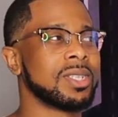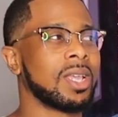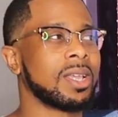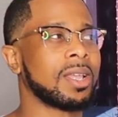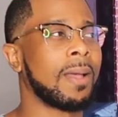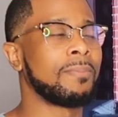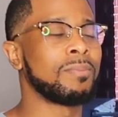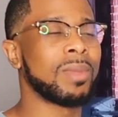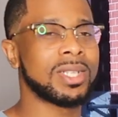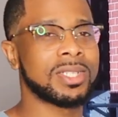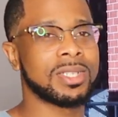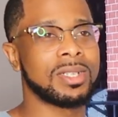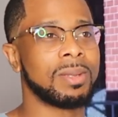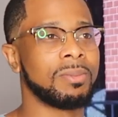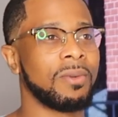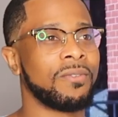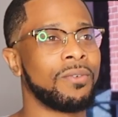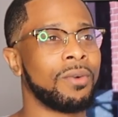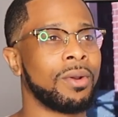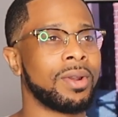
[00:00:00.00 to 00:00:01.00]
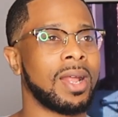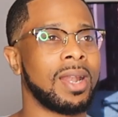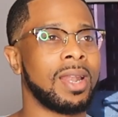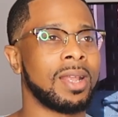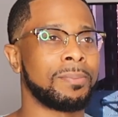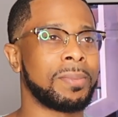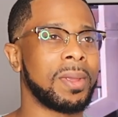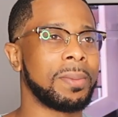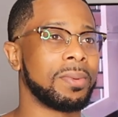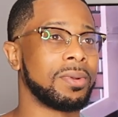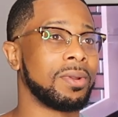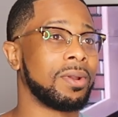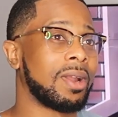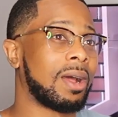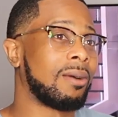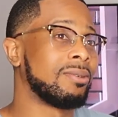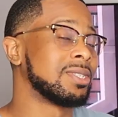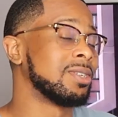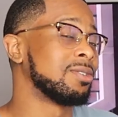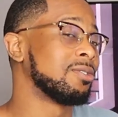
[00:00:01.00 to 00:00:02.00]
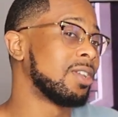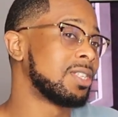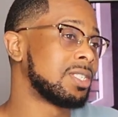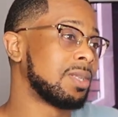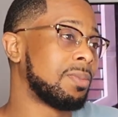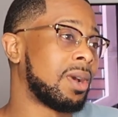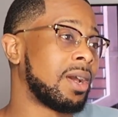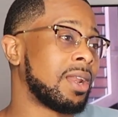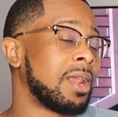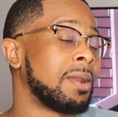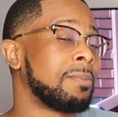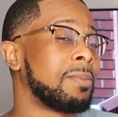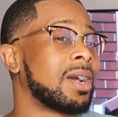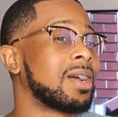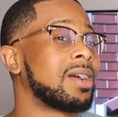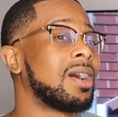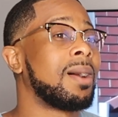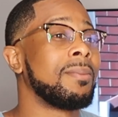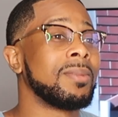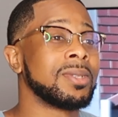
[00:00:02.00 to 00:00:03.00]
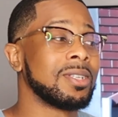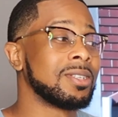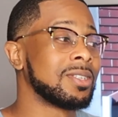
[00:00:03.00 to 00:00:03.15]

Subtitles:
like I mentioned it before, and I let people know that I wasn't crazy about it in my comments.